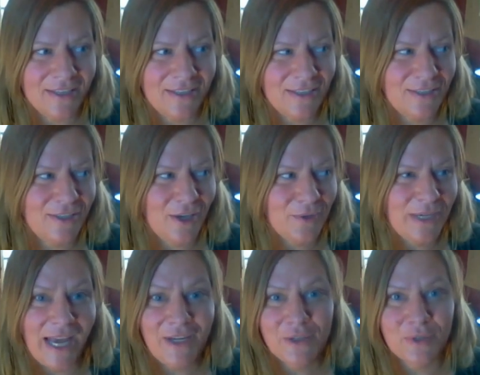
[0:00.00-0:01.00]
this is so
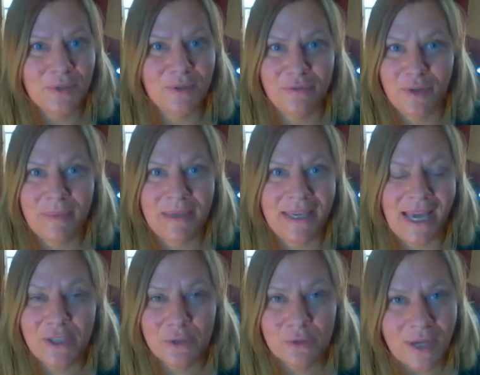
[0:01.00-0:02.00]
natural for me.
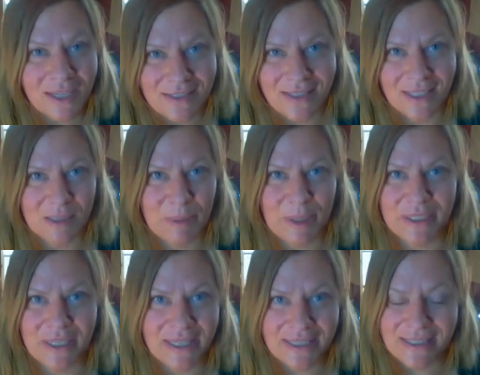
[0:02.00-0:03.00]
I trust this
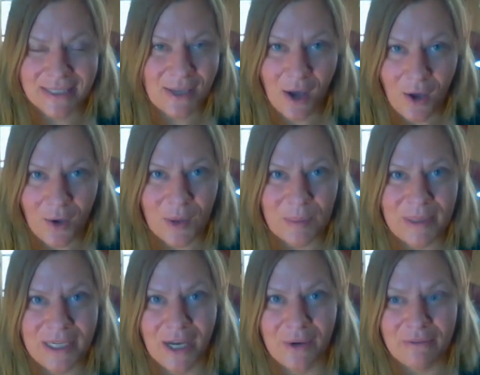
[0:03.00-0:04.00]
person. This is home,
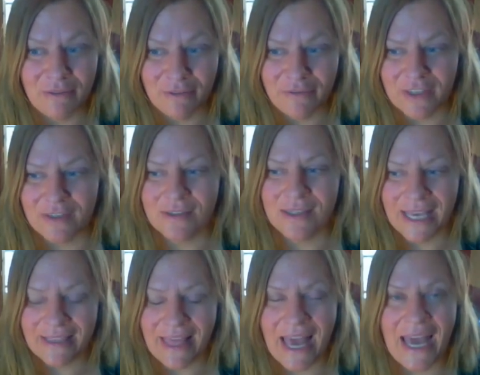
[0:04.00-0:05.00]
you know. If it feels
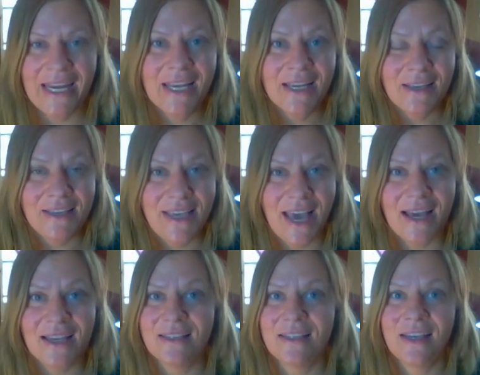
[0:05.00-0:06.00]
like that,
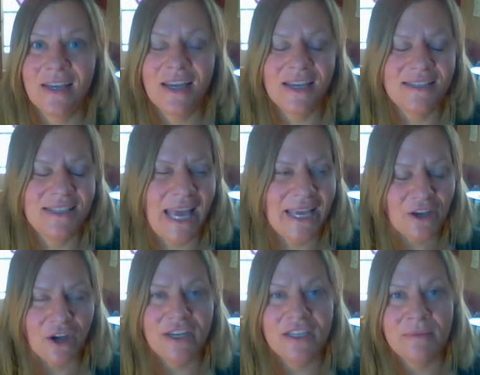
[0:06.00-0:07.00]
yes, take
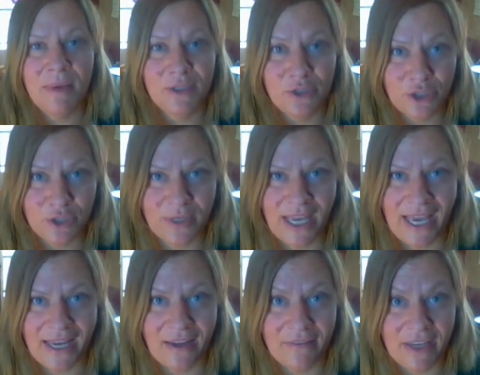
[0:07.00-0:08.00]
on as much as you
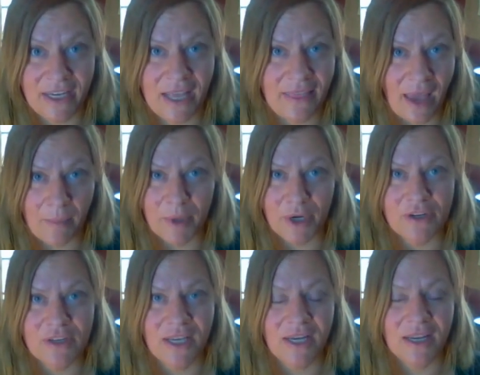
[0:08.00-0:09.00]
can of it and that
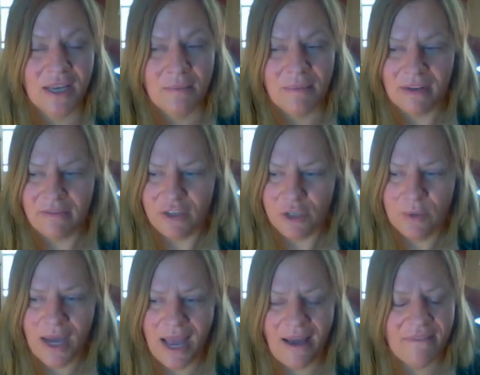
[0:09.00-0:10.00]
person. But if
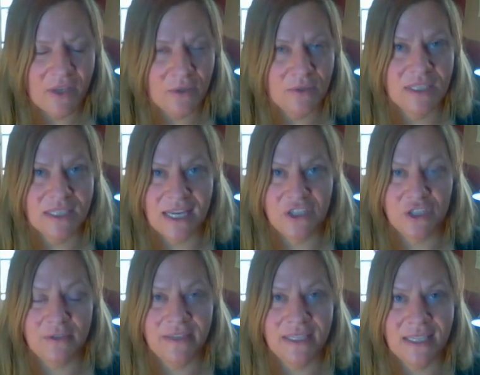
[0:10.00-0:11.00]
you have those
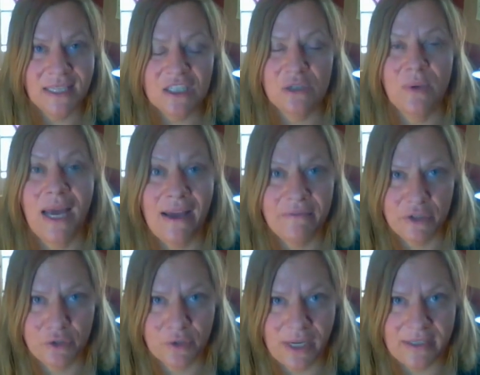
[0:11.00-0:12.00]
sketchy feelings, you have
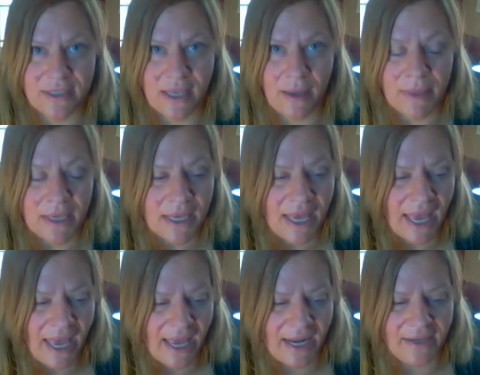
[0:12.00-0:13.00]
to trust them.
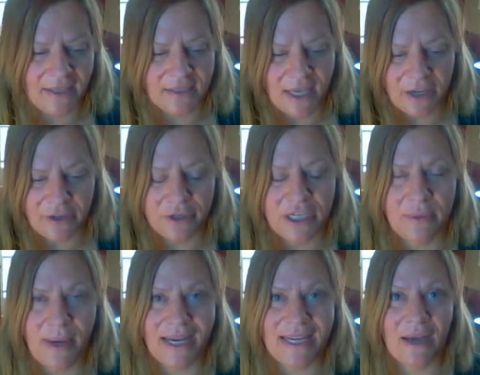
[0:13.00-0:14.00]
And this energy
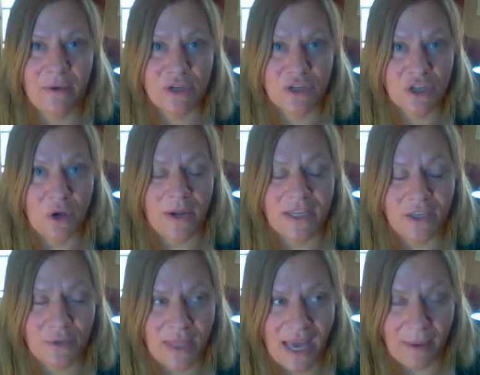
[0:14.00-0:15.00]
right now is showing
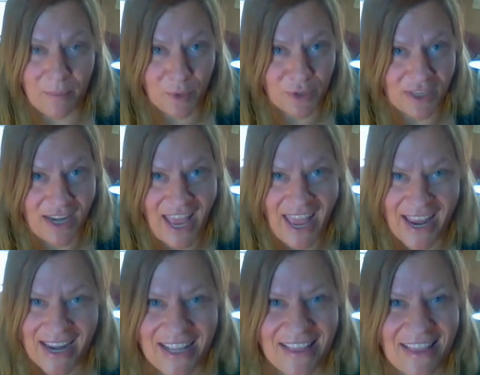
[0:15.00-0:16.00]
you that more than
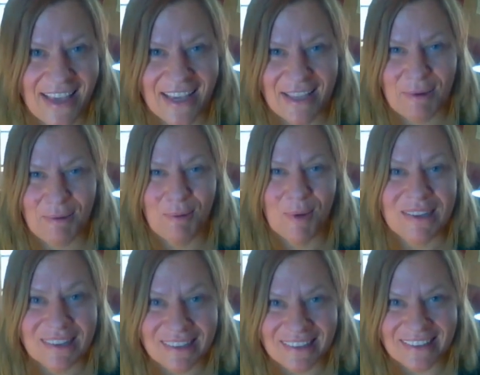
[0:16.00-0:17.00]
anything in the
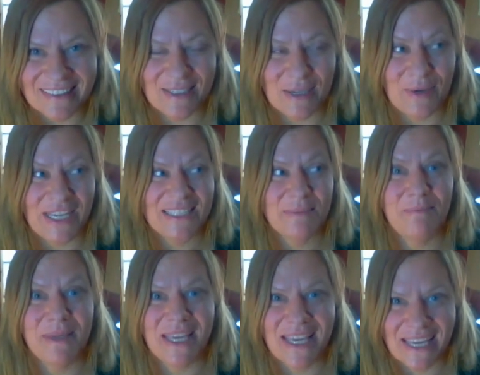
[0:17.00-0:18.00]
world. So it's
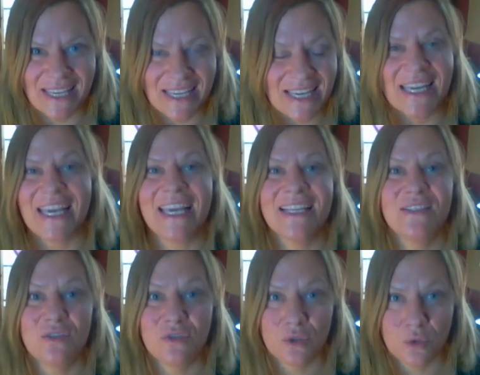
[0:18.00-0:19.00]
big,
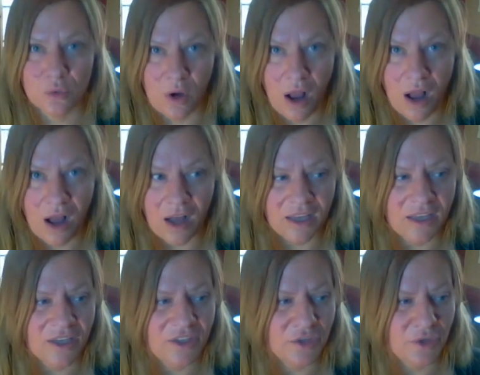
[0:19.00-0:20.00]
it's strong.
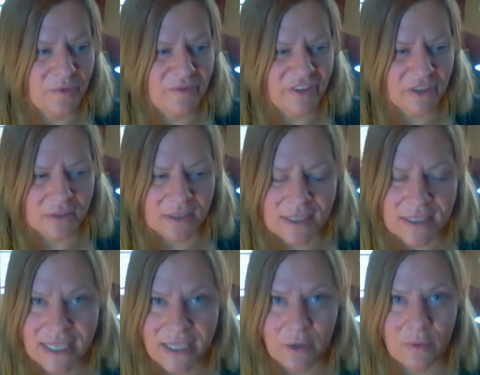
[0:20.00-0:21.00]
You'll feel
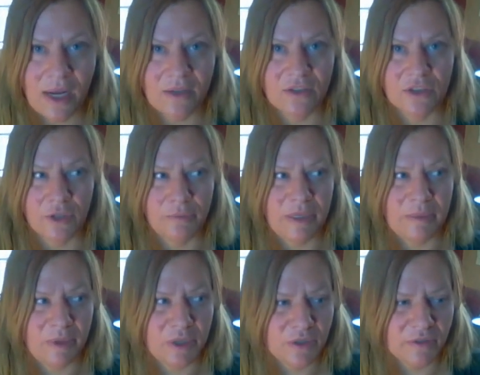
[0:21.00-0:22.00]
sick around certain
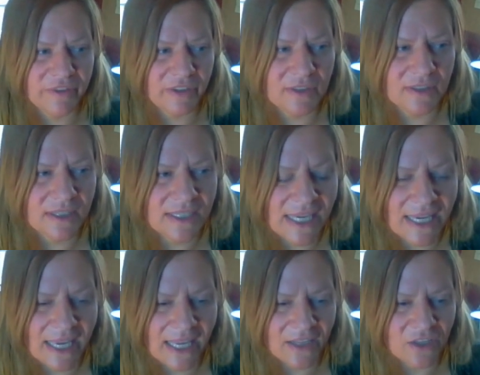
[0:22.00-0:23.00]
people. You can feel
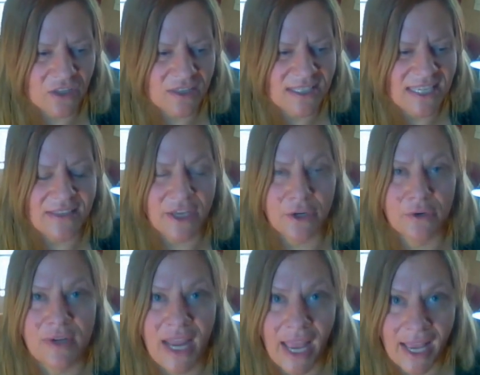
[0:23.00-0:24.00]
sick at seeing their
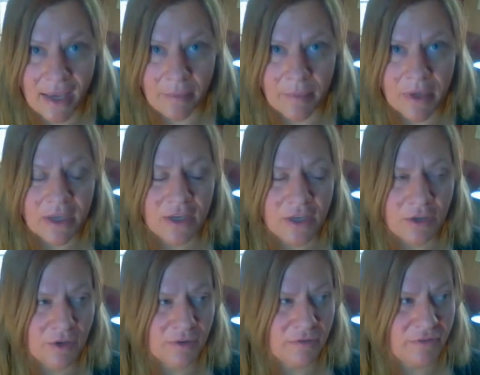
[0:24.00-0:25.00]
name,
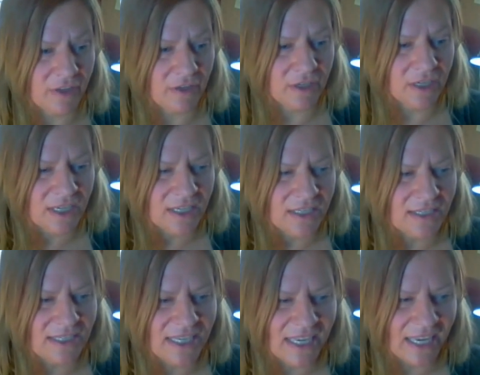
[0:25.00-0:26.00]
you can feel
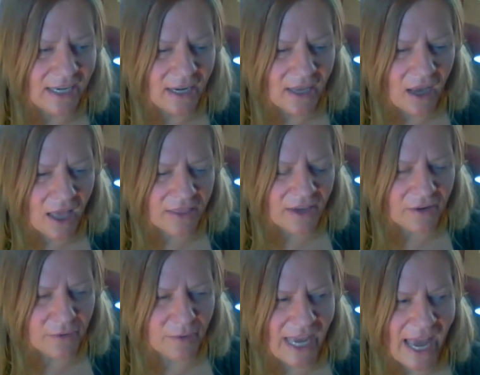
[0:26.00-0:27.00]
sick at
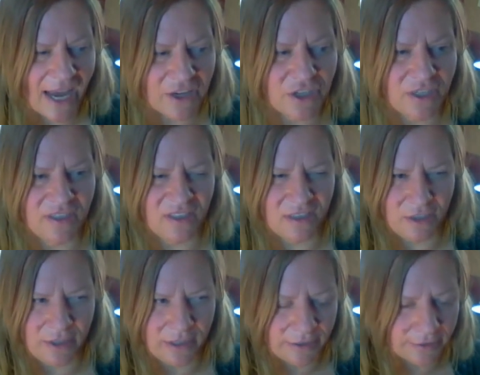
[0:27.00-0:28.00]
their reactions to
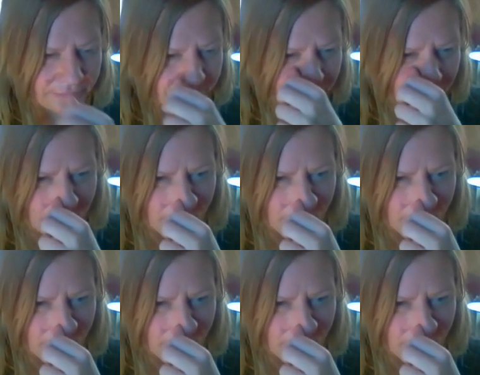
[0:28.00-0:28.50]
you